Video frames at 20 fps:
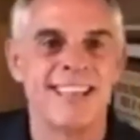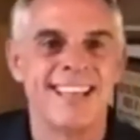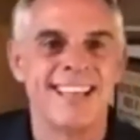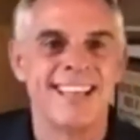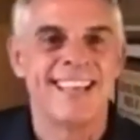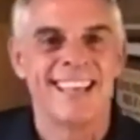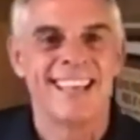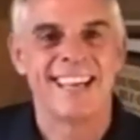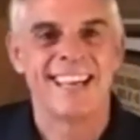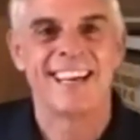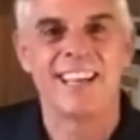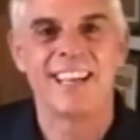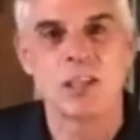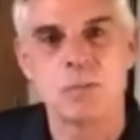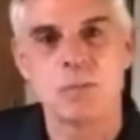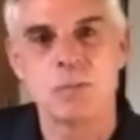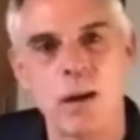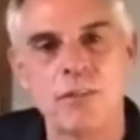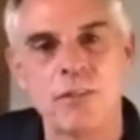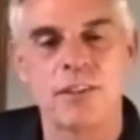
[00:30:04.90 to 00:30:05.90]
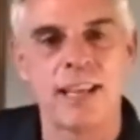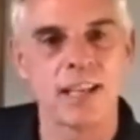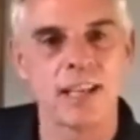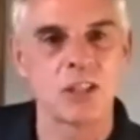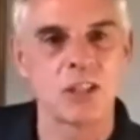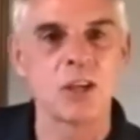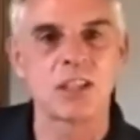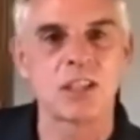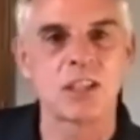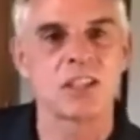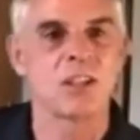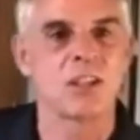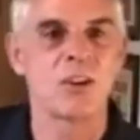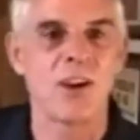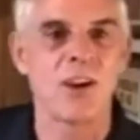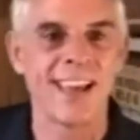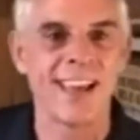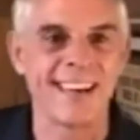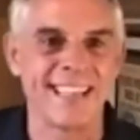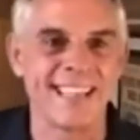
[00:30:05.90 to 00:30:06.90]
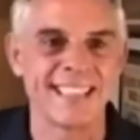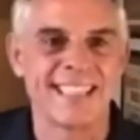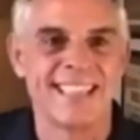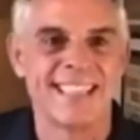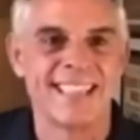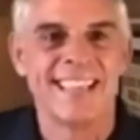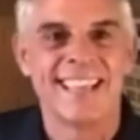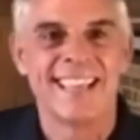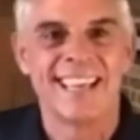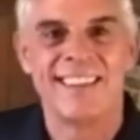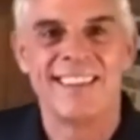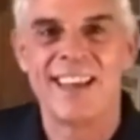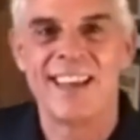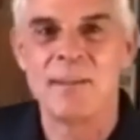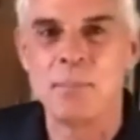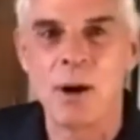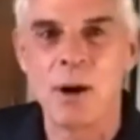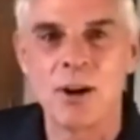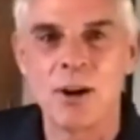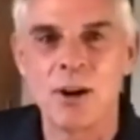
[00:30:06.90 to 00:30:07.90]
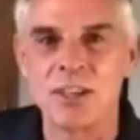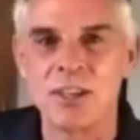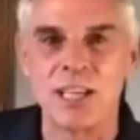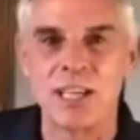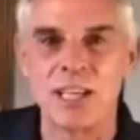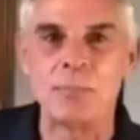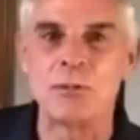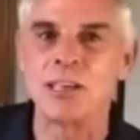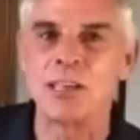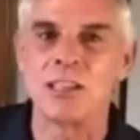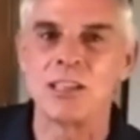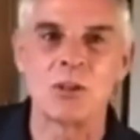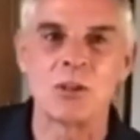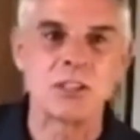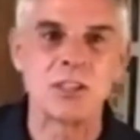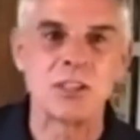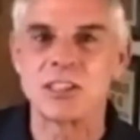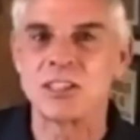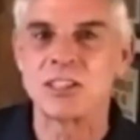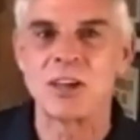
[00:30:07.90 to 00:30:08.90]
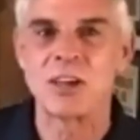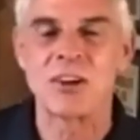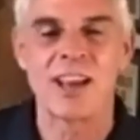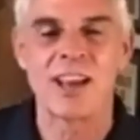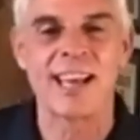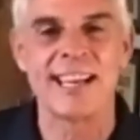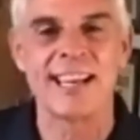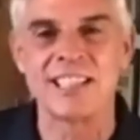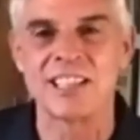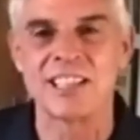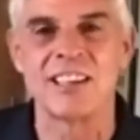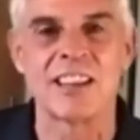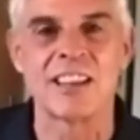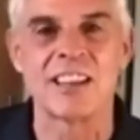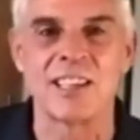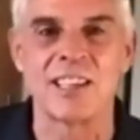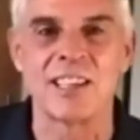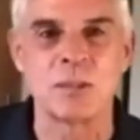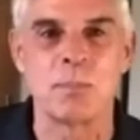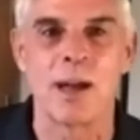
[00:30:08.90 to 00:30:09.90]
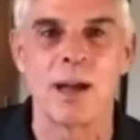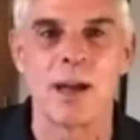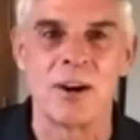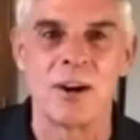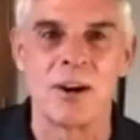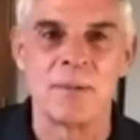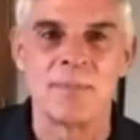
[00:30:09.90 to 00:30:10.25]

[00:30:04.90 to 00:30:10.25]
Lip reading: and an English muffin has nooks and crannies, and that butter seeps into those nooks and crannies and nothing's better.